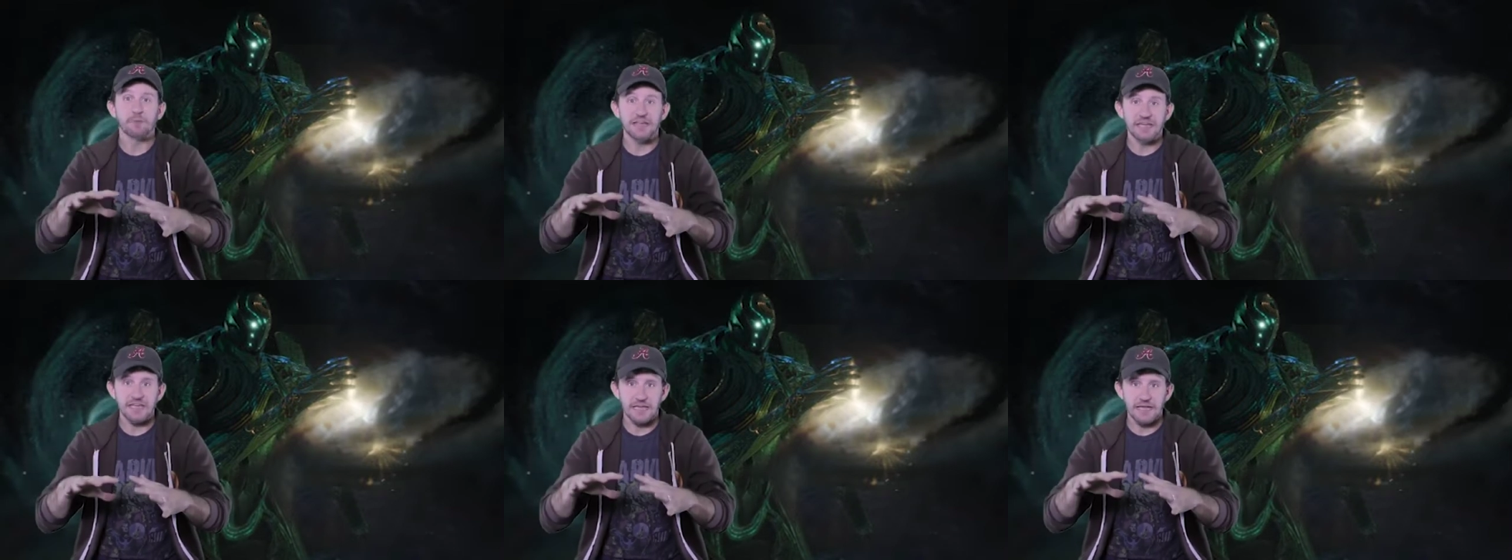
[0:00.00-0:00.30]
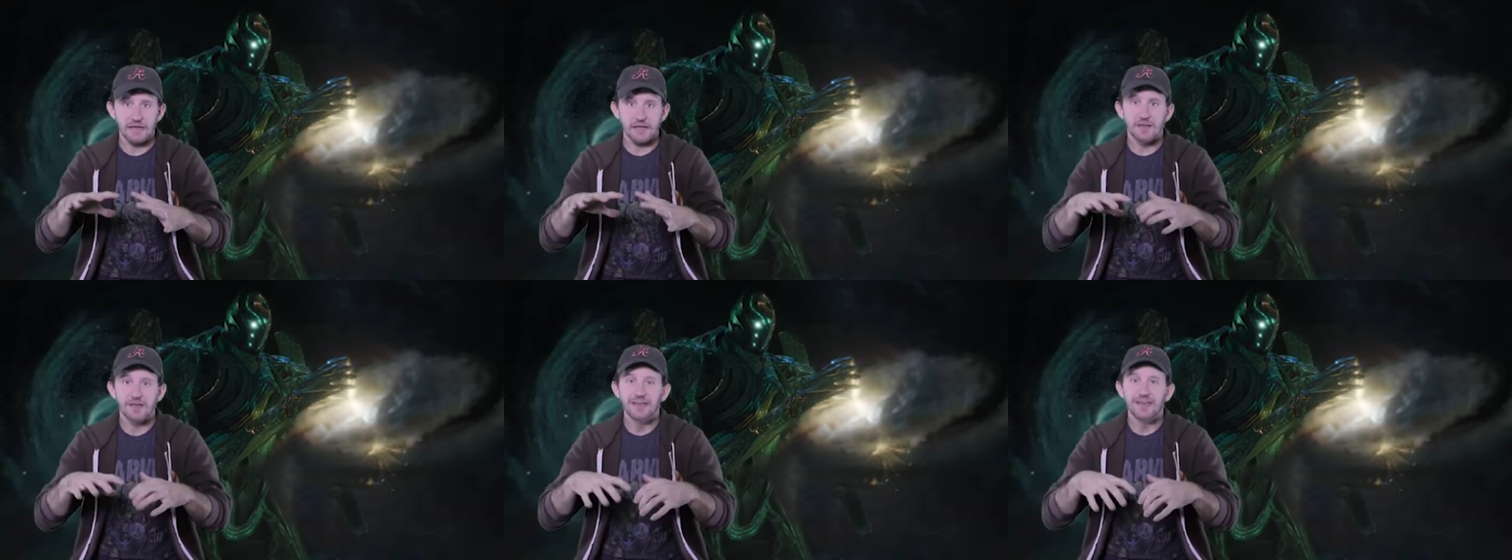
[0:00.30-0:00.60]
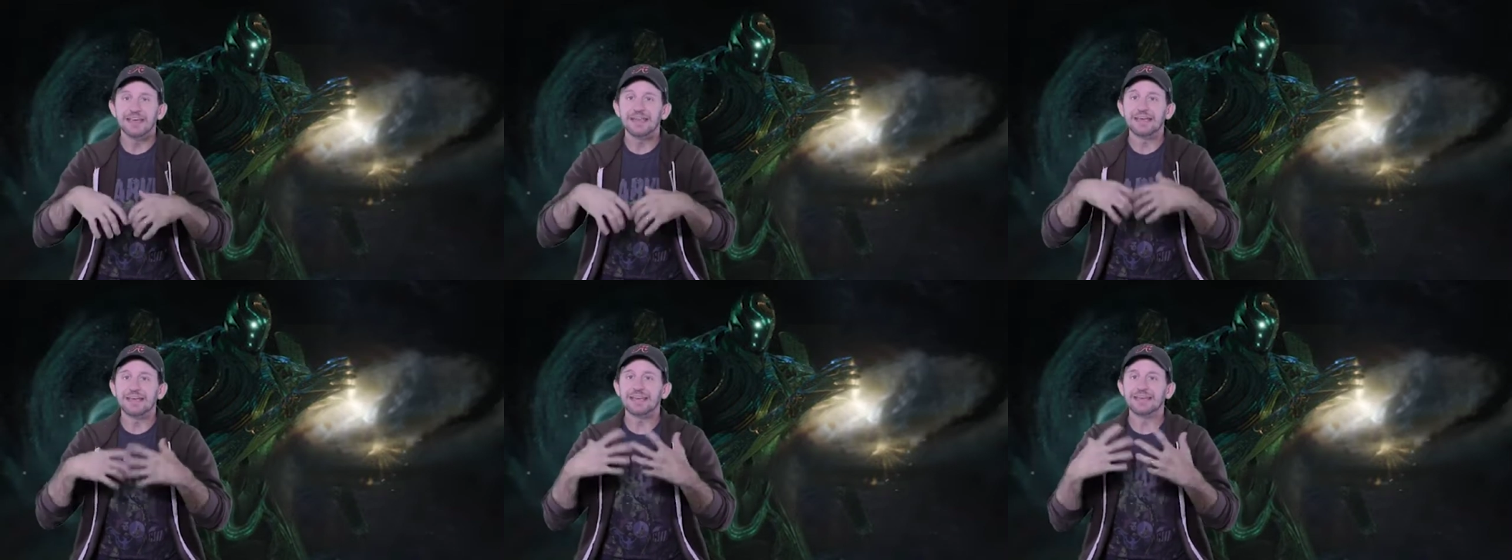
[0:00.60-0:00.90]
being
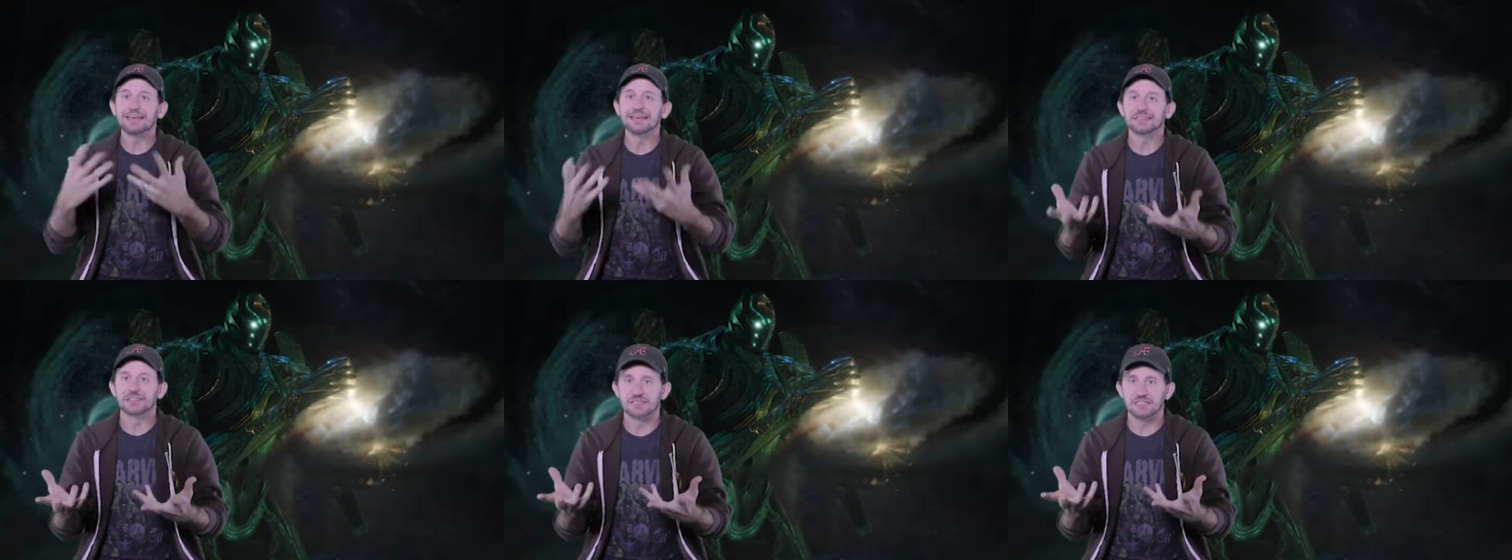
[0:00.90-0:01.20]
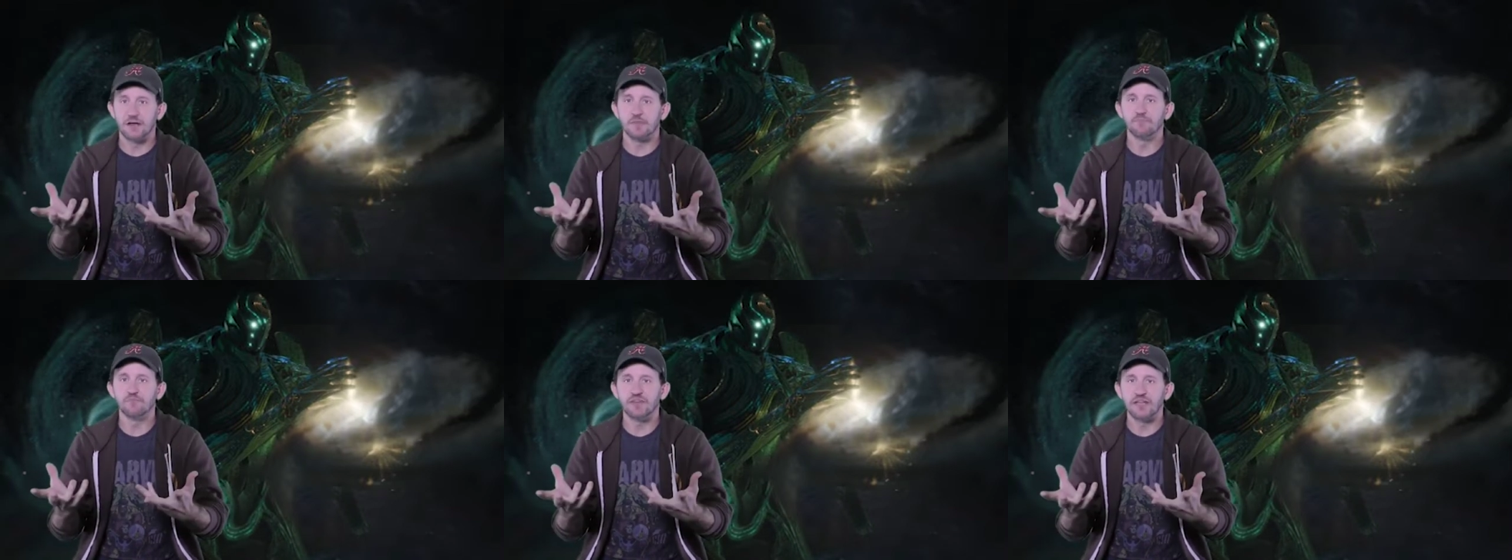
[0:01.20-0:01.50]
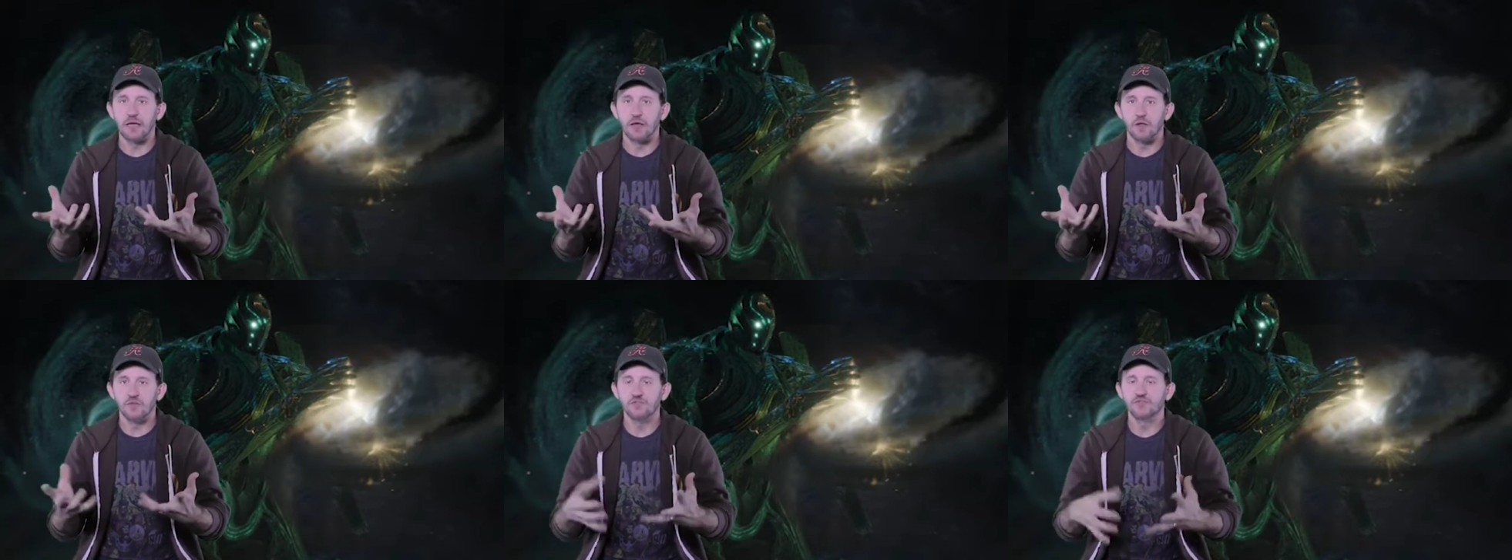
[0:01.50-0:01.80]
into something
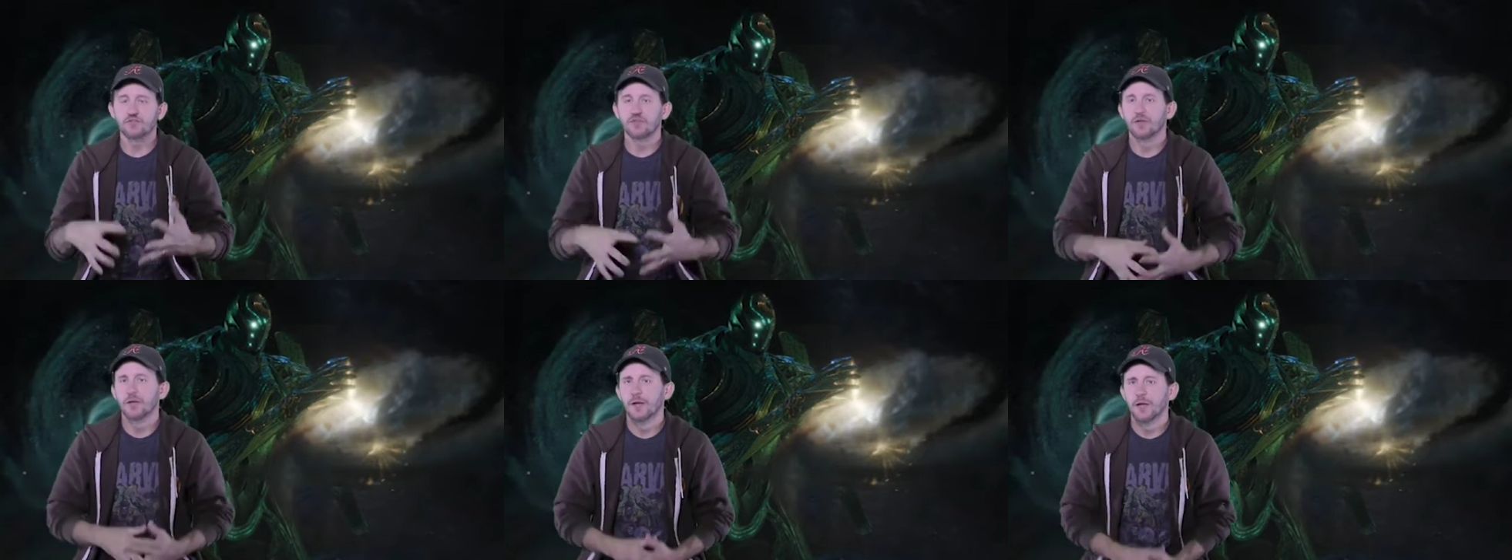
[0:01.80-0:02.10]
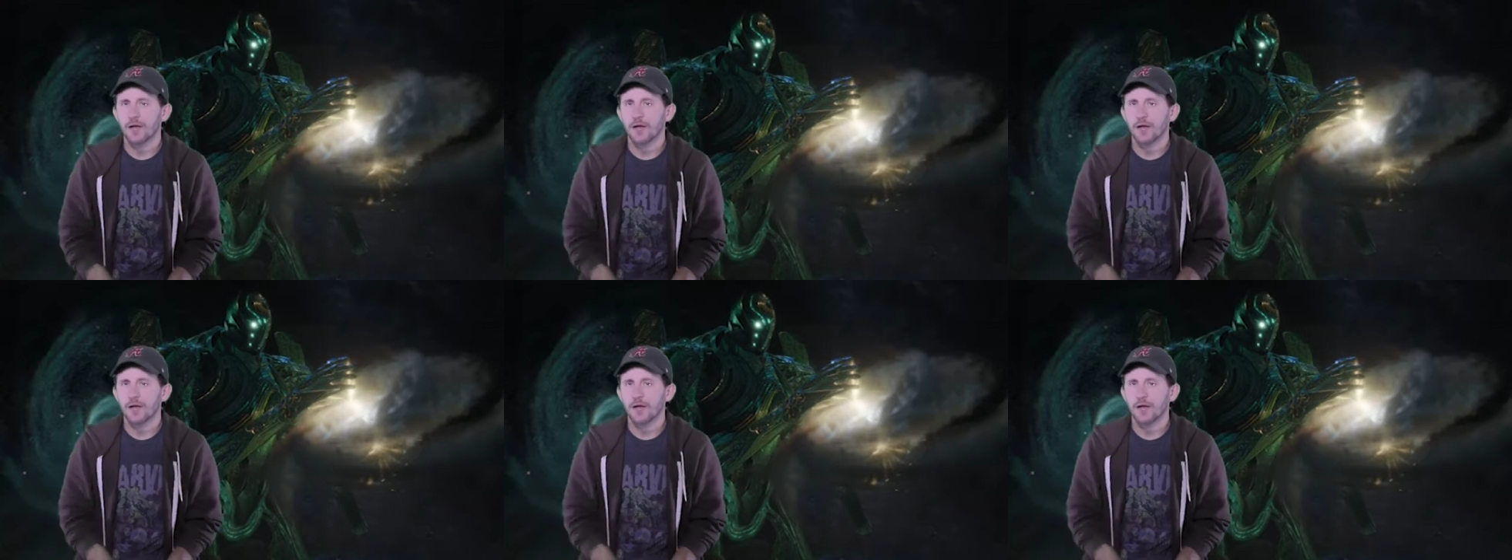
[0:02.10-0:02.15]
else.